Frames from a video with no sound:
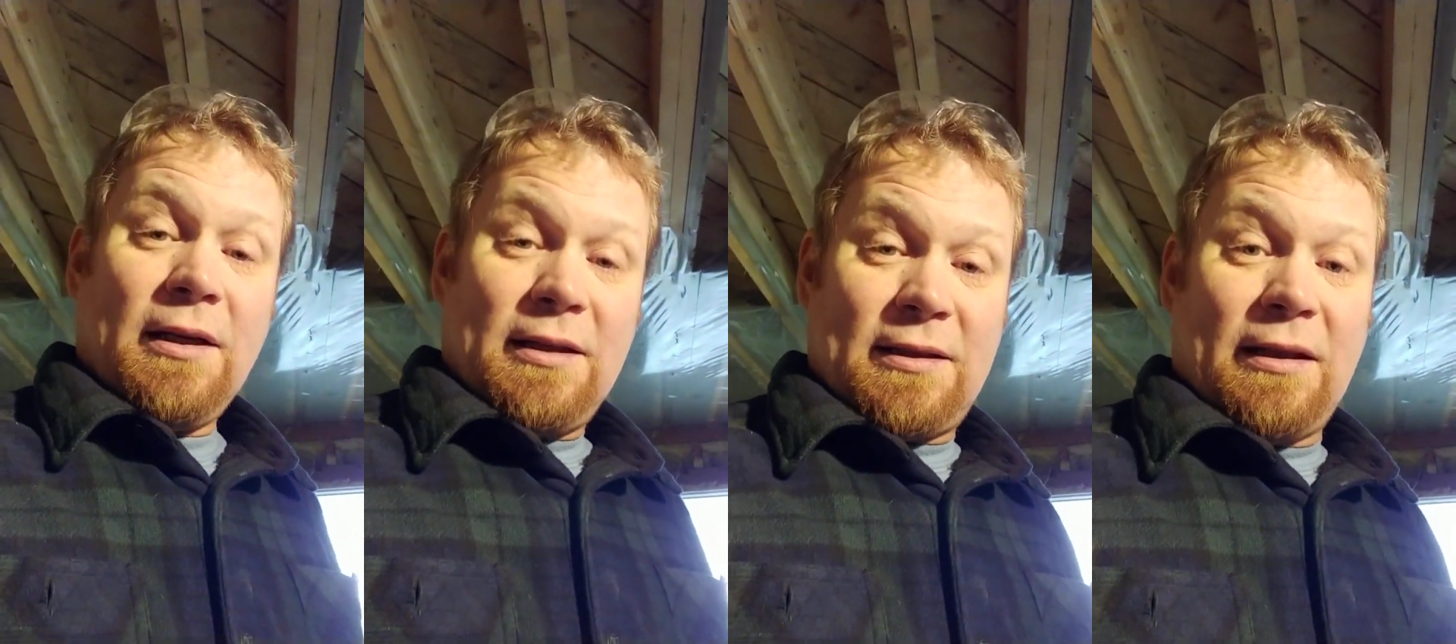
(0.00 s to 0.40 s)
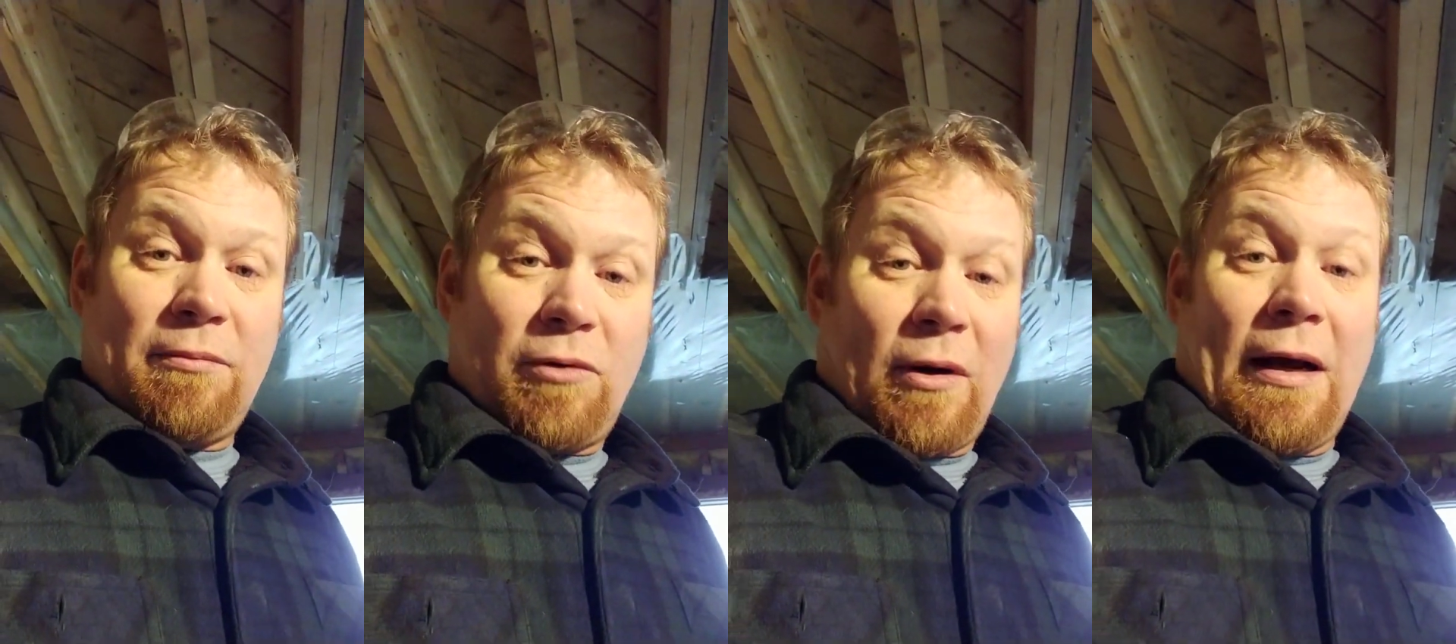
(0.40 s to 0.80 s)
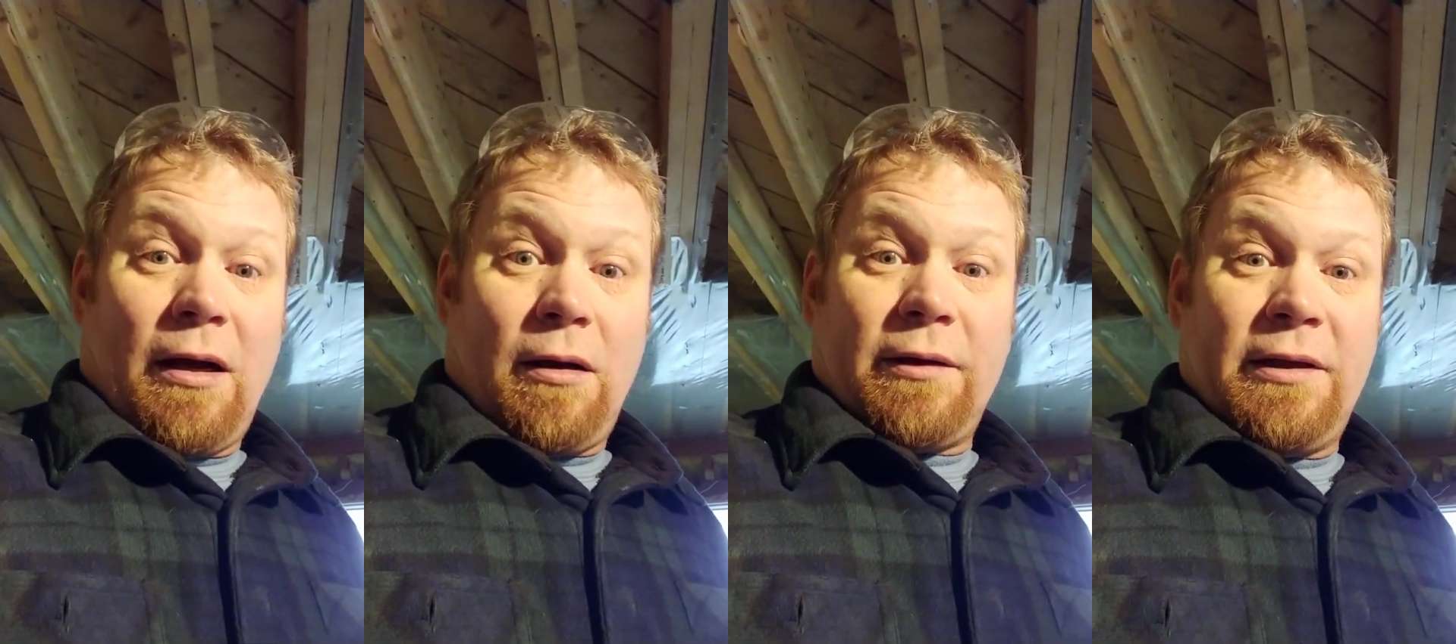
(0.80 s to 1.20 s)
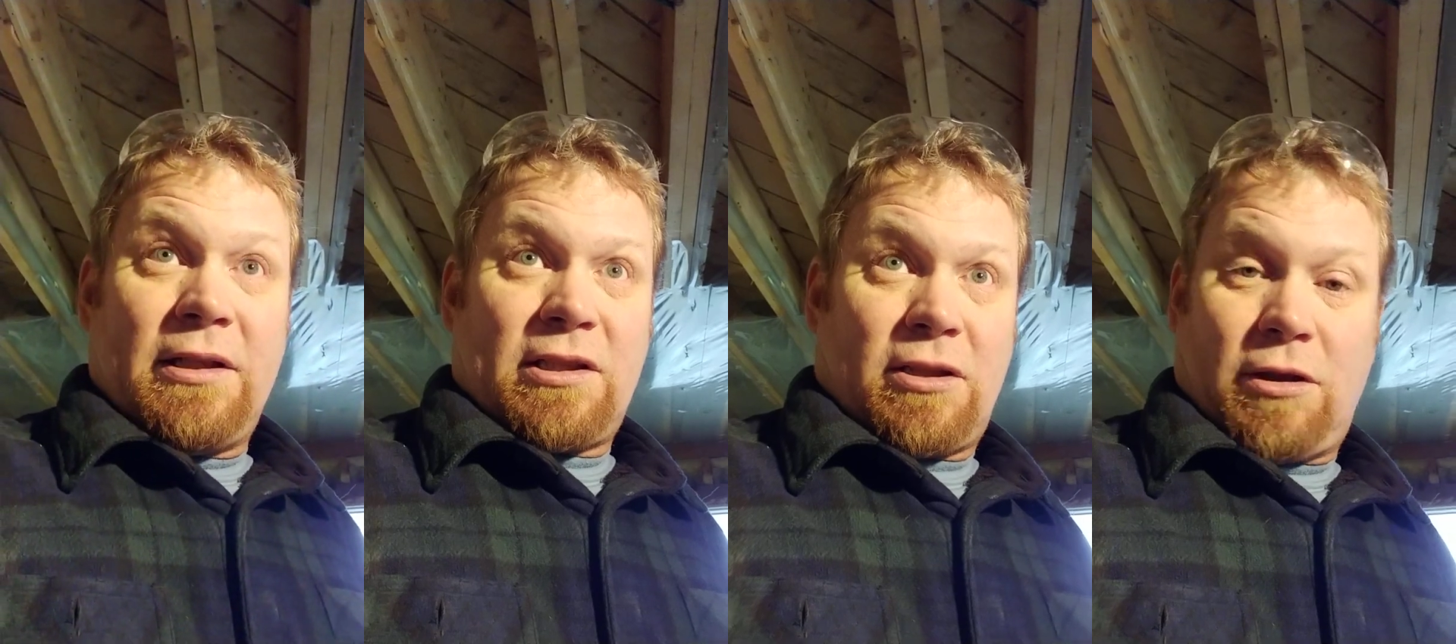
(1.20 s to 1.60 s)
This deep growl, and he
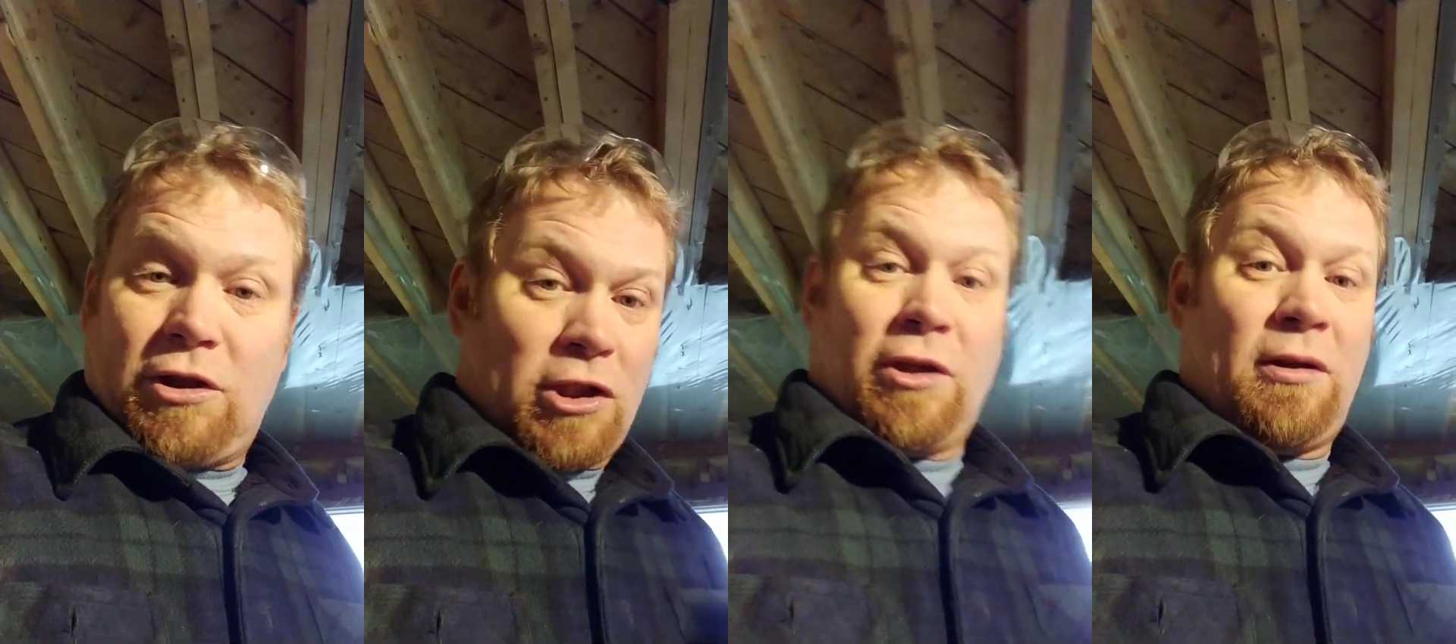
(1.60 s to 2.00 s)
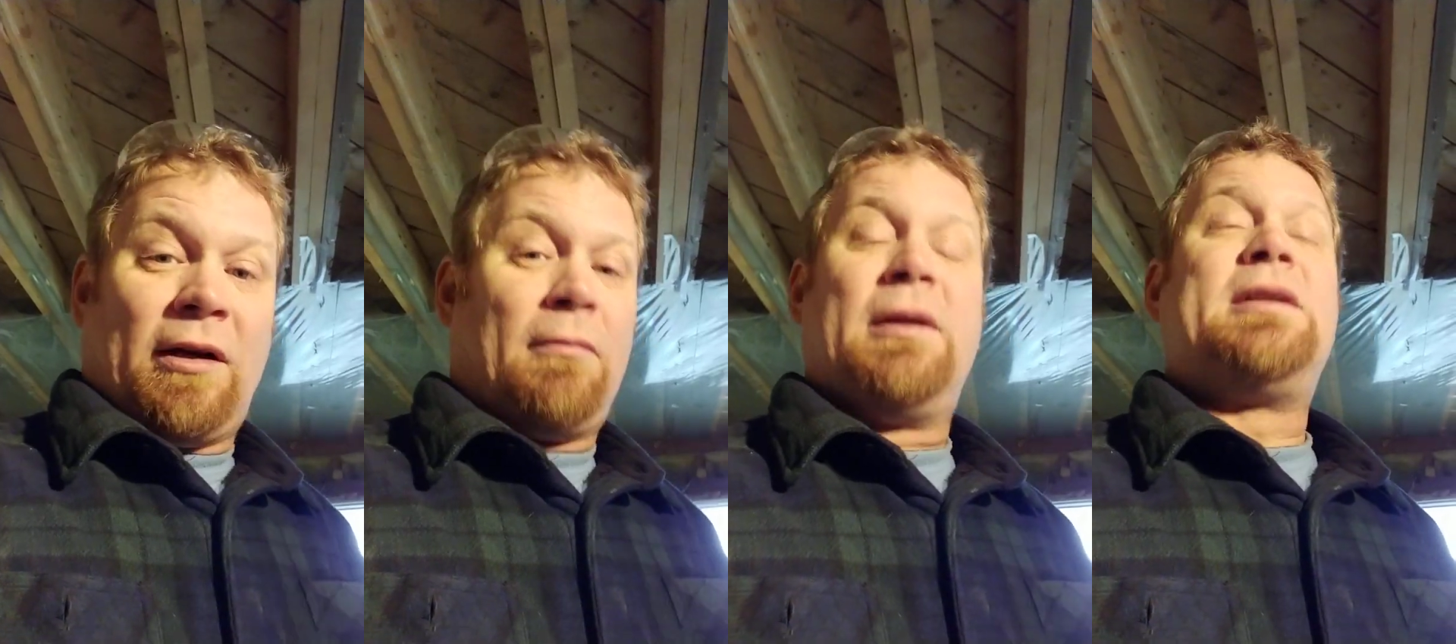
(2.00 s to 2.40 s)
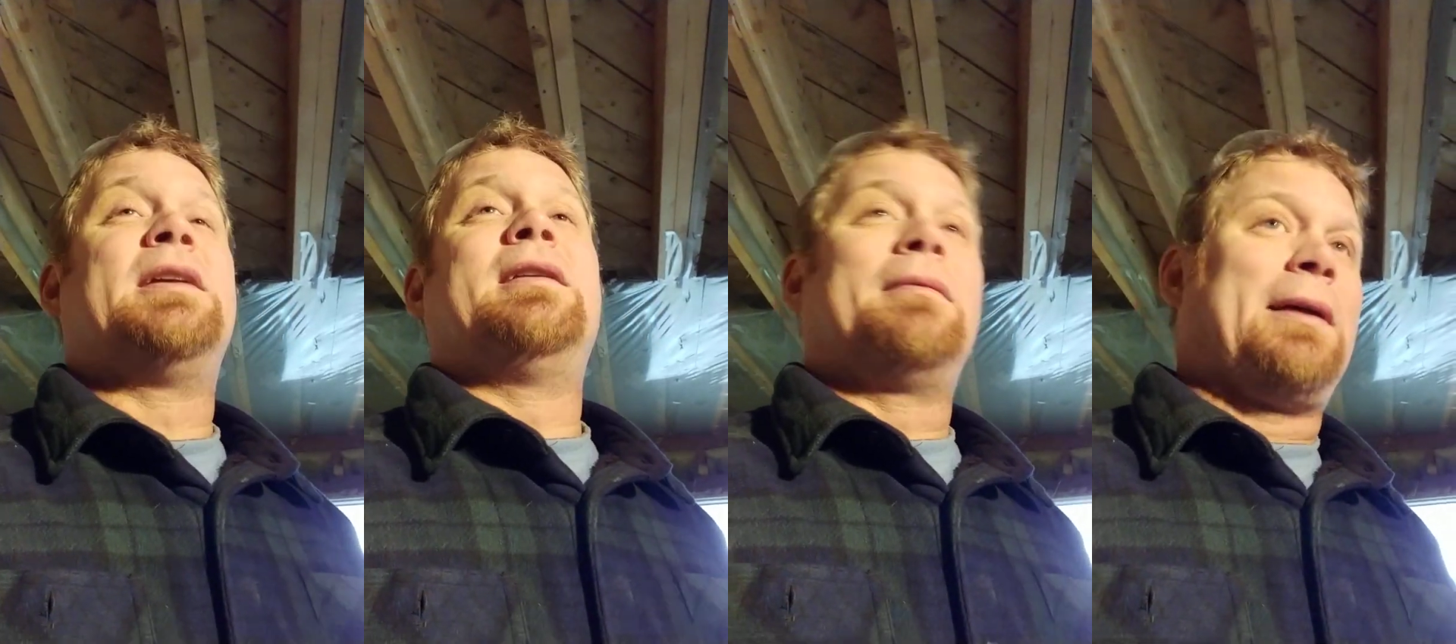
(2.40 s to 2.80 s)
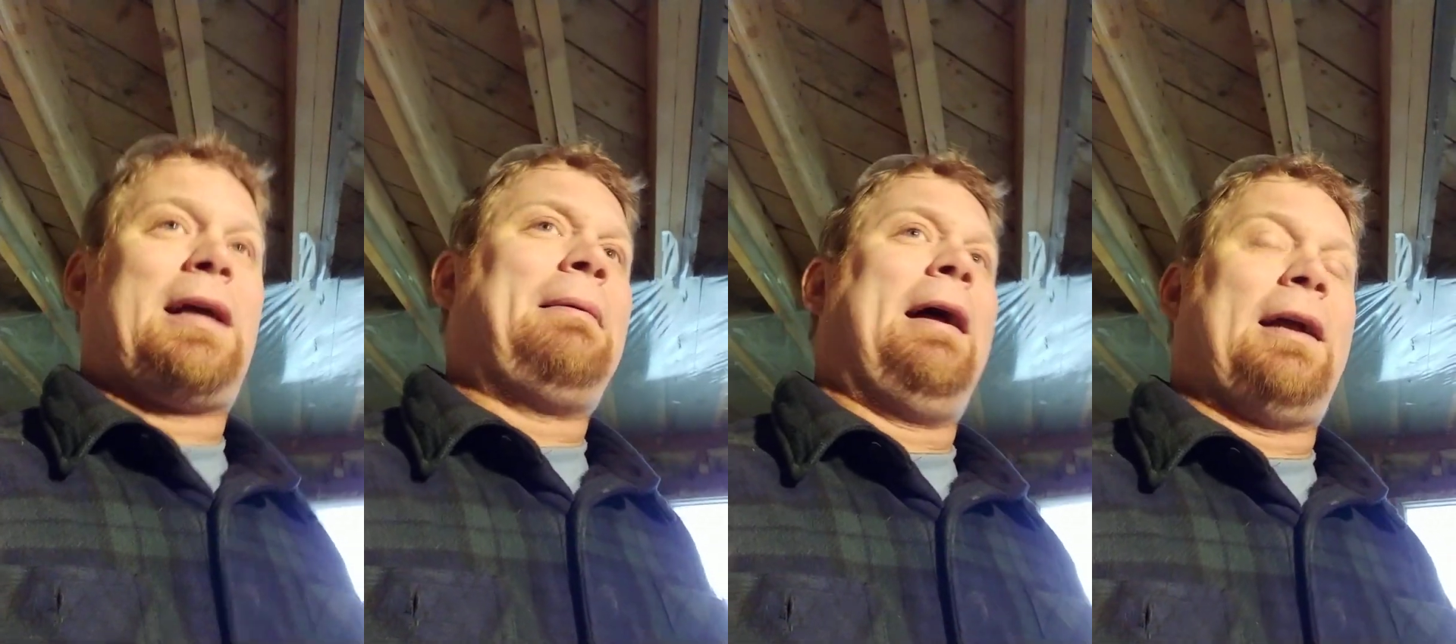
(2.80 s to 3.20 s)
just stood there rigid. And I'm like,
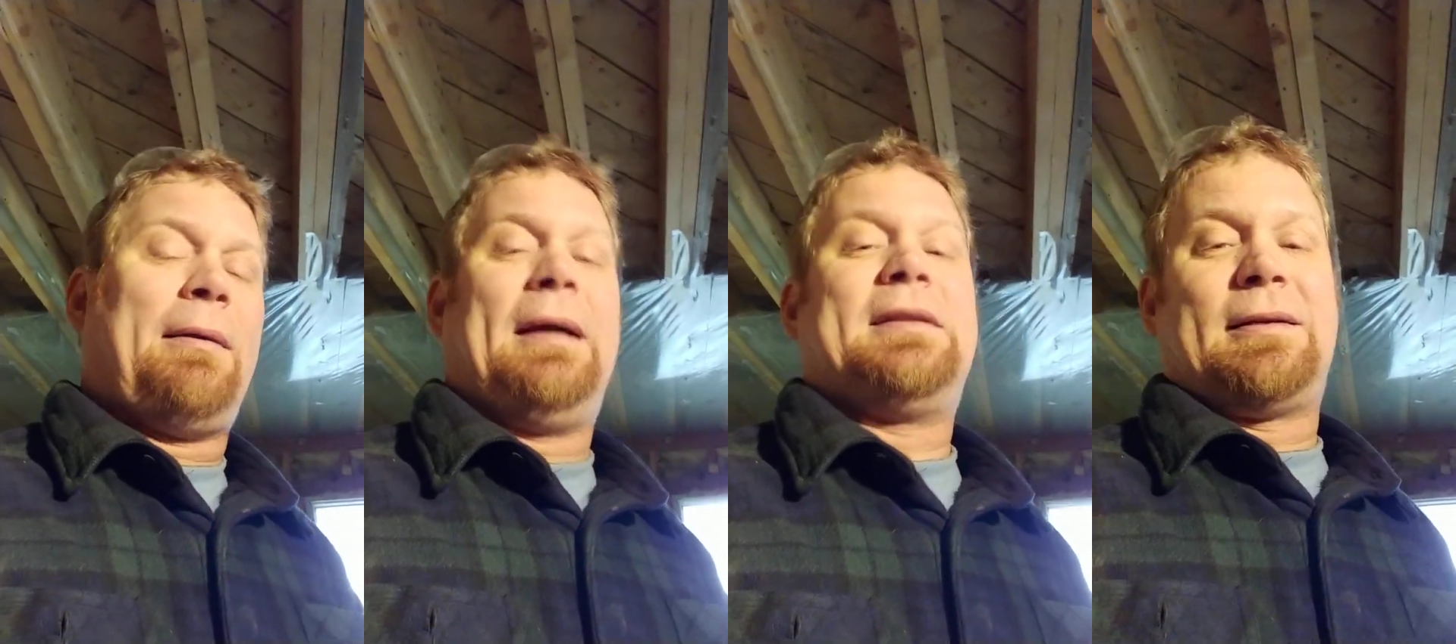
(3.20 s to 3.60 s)
come on, come on.